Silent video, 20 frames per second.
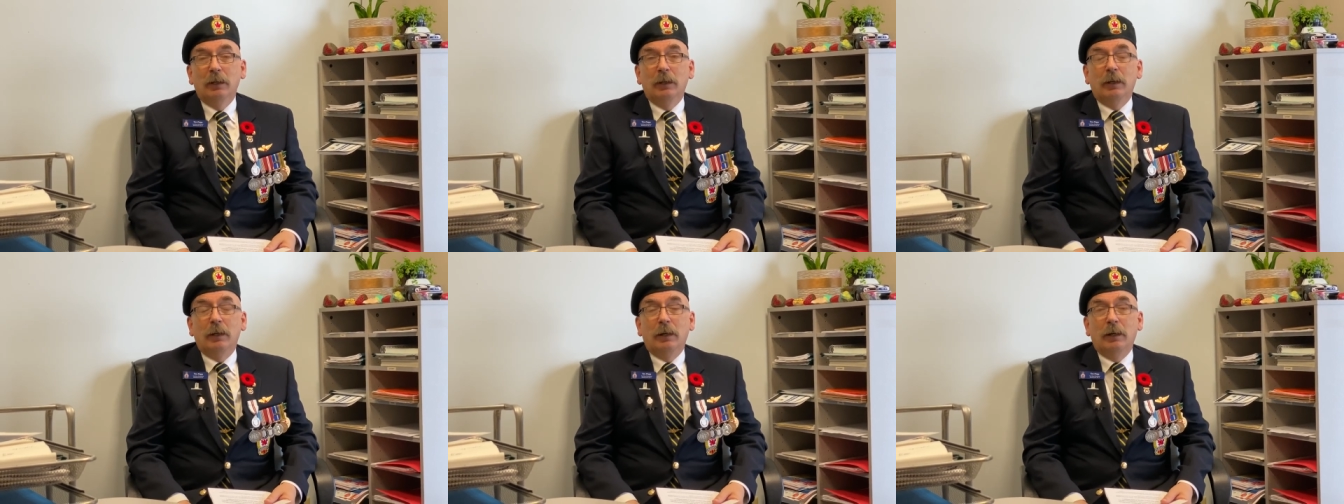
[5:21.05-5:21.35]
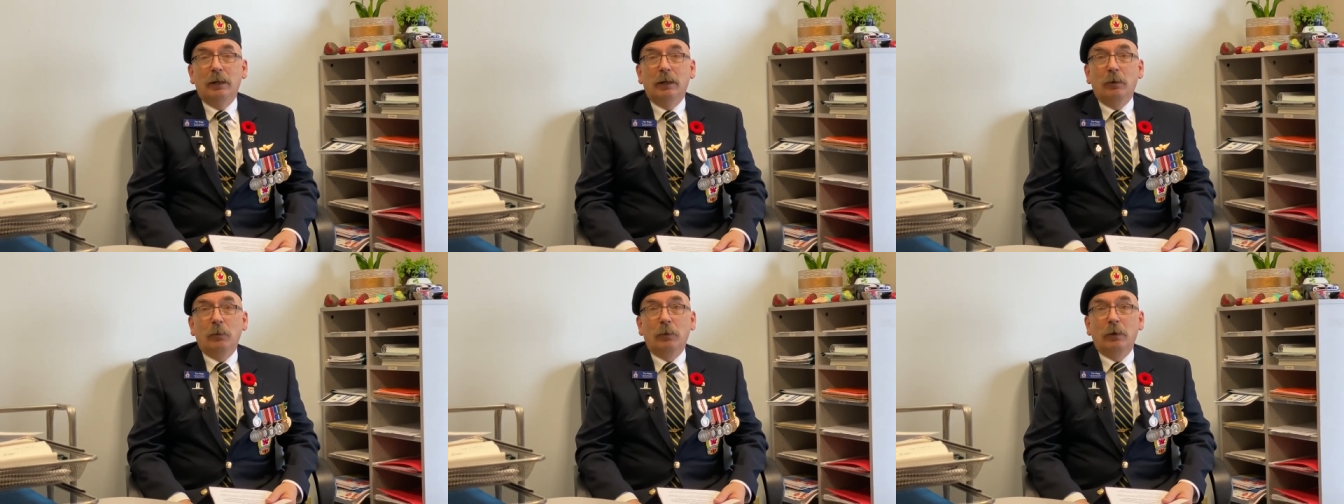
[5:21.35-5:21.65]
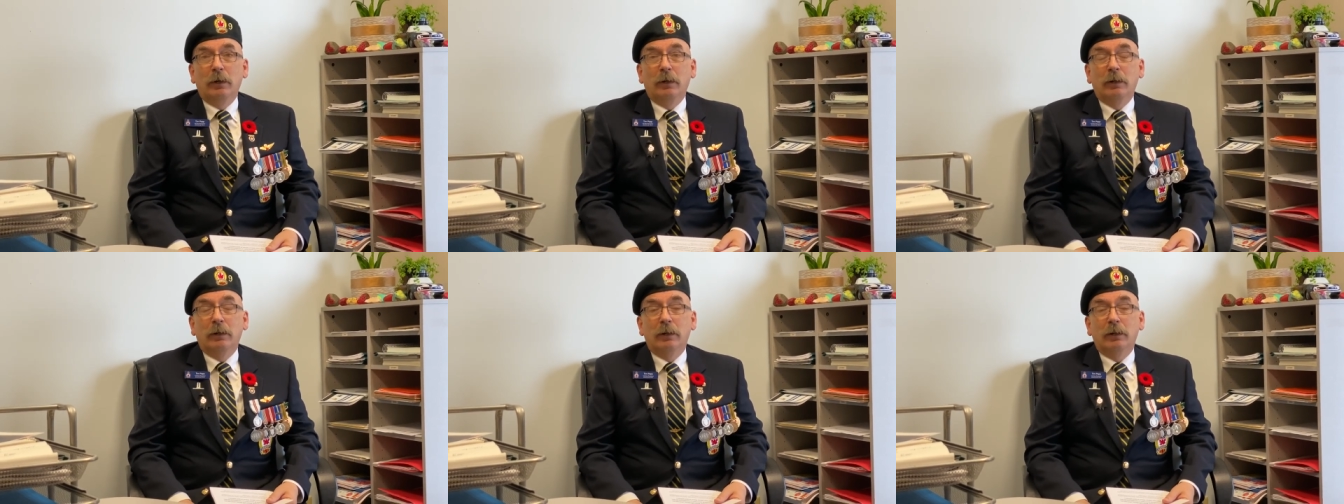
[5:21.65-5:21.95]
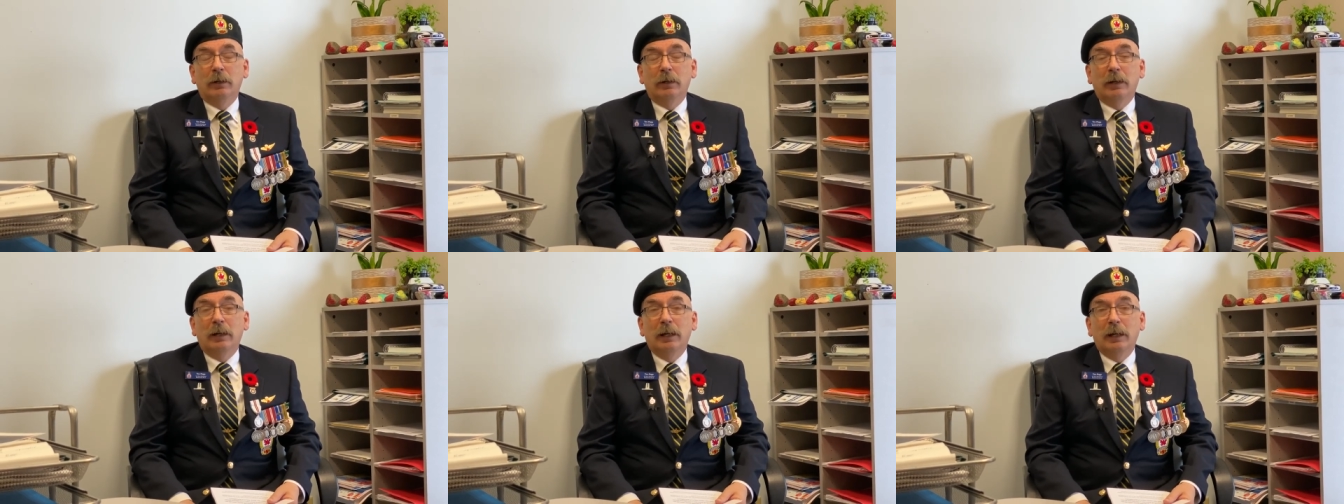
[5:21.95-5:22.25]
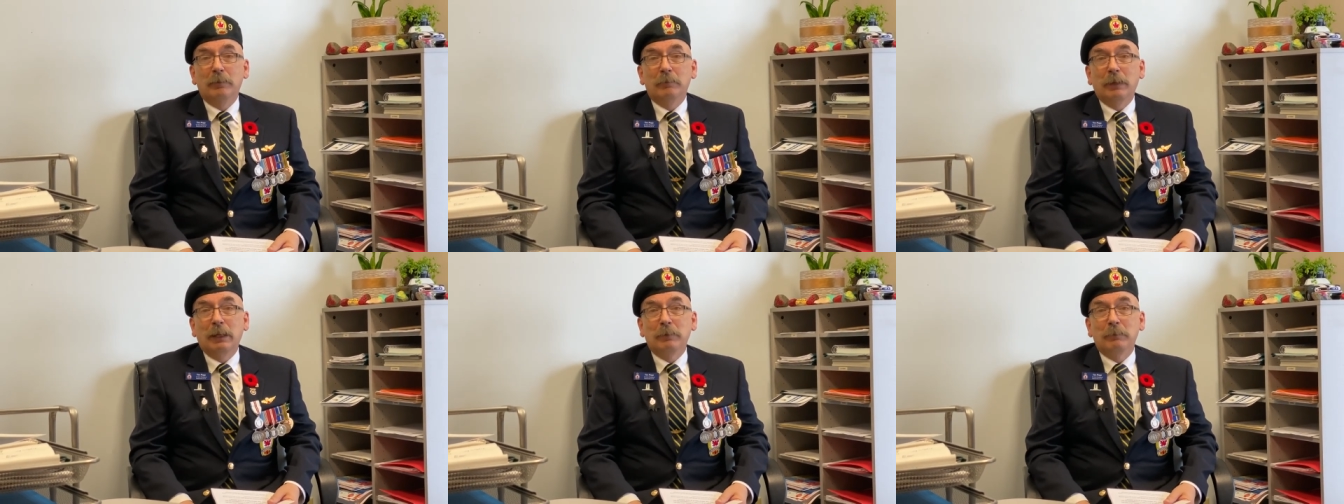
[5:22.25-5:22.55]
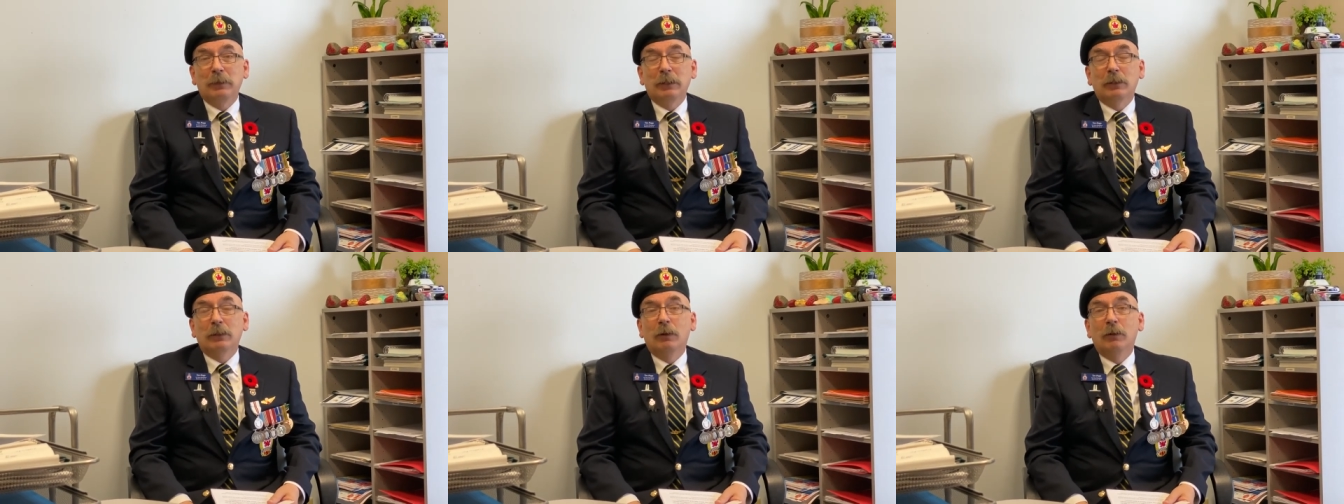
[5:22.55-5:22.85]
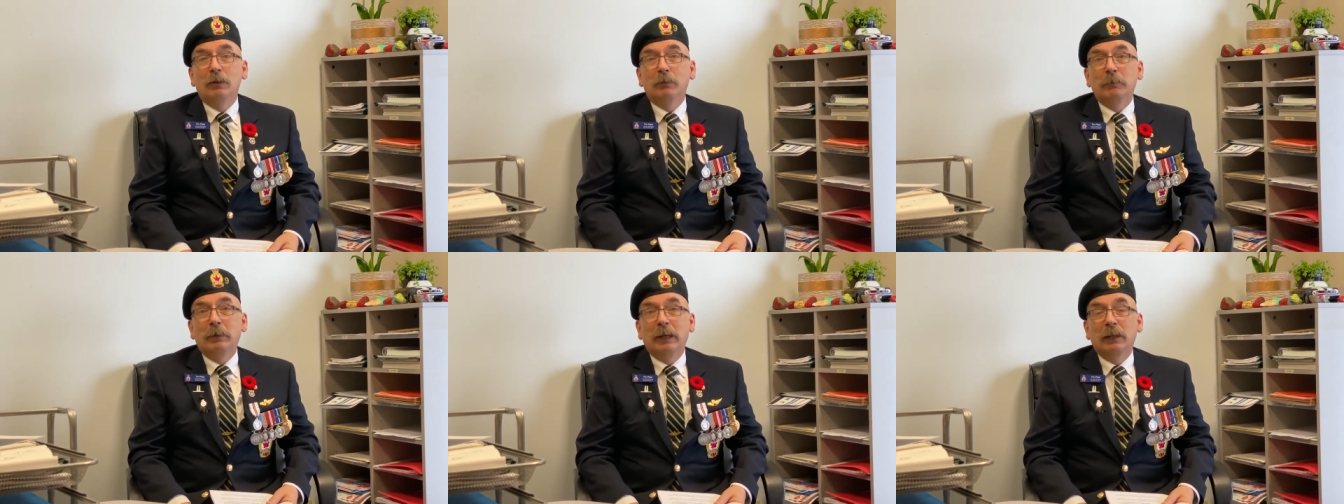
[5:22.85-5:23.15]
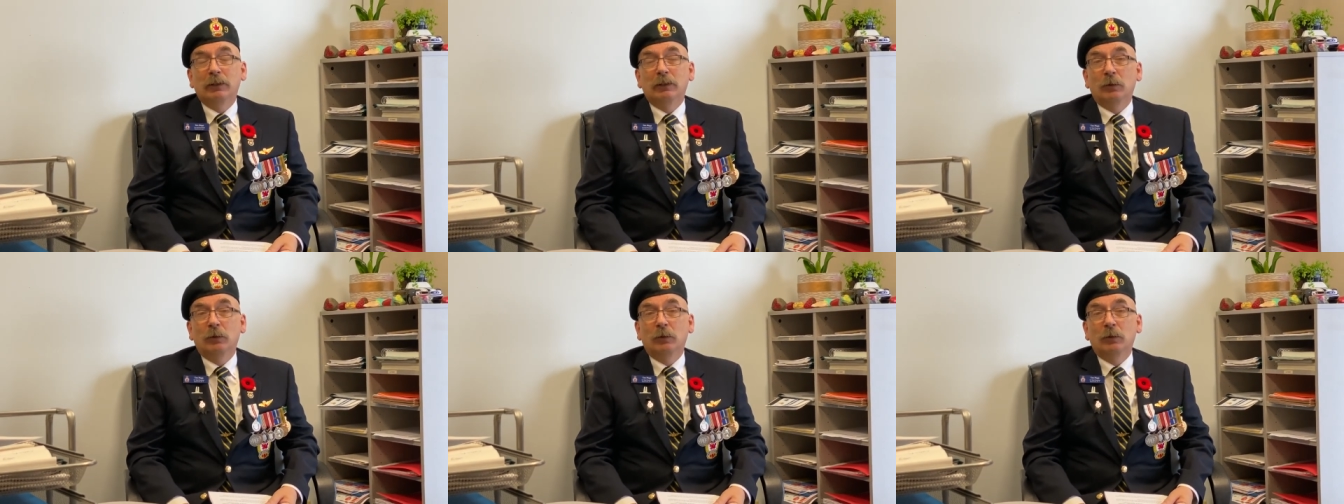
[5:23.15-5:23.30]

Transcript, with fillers: uh, where I may be called back